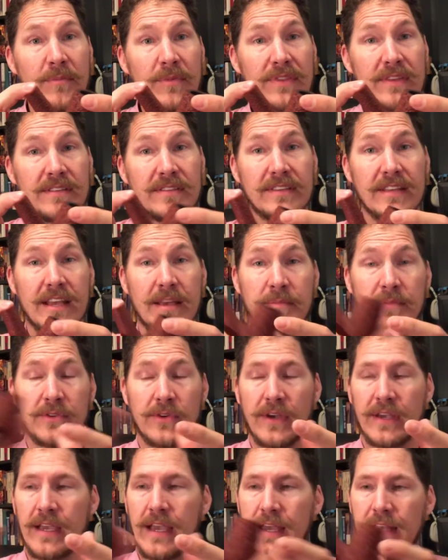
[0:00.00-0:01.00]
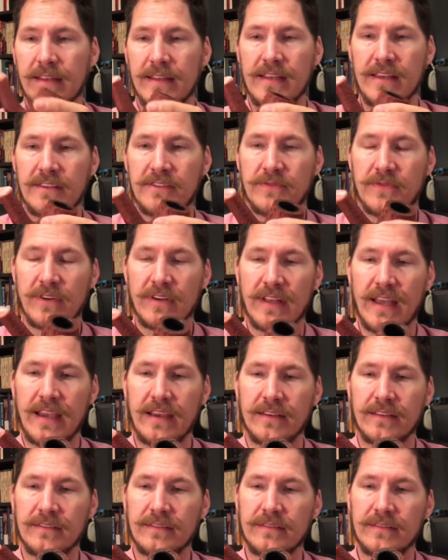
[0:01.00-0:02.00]
with a stem, so I got this for
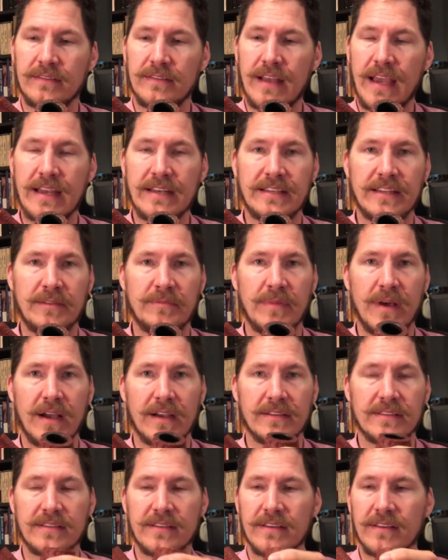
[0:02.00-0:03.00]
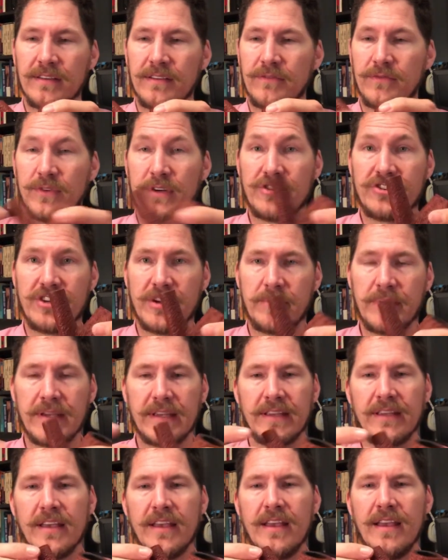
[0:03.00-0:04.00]
like 19 bucks, free
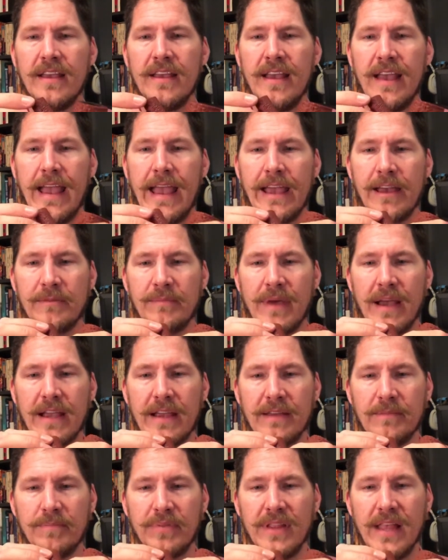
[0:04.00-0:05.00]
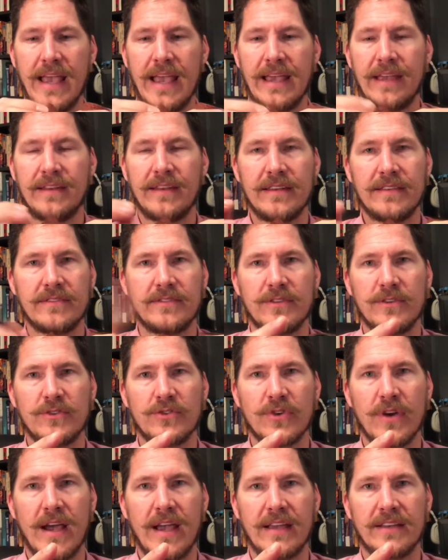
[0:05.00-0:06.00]
shipping. And my plan is to
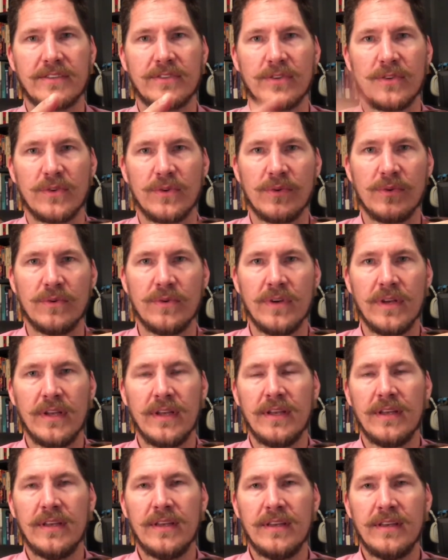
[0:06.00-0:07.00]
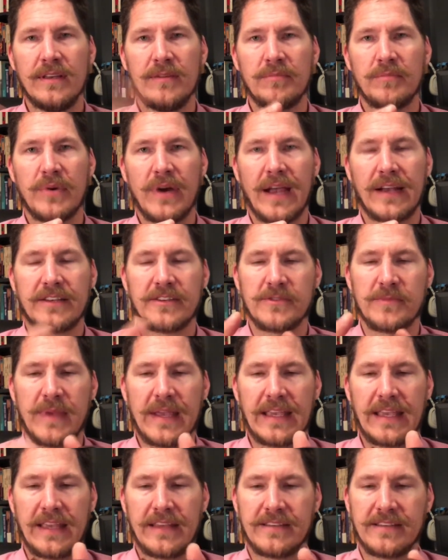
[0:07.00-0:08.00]
try to practice
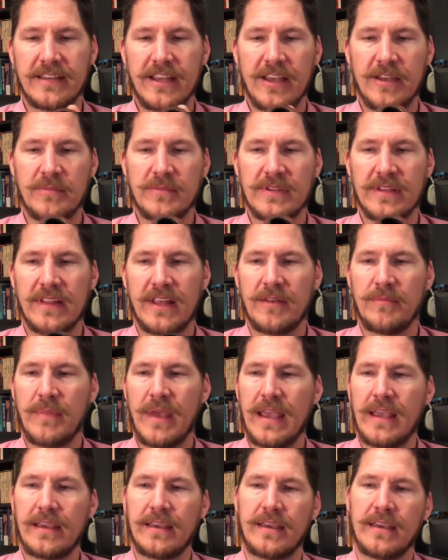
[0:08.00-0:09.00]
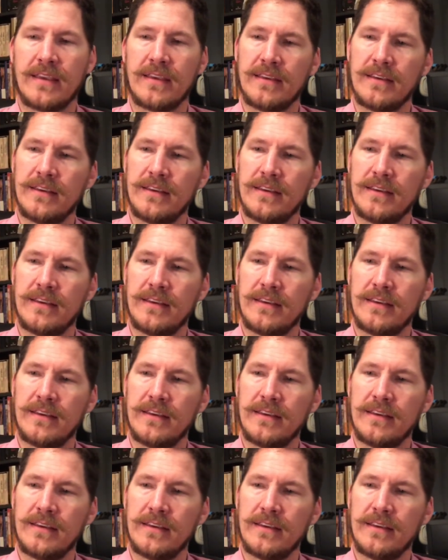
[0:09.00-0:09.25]
making stems and then make,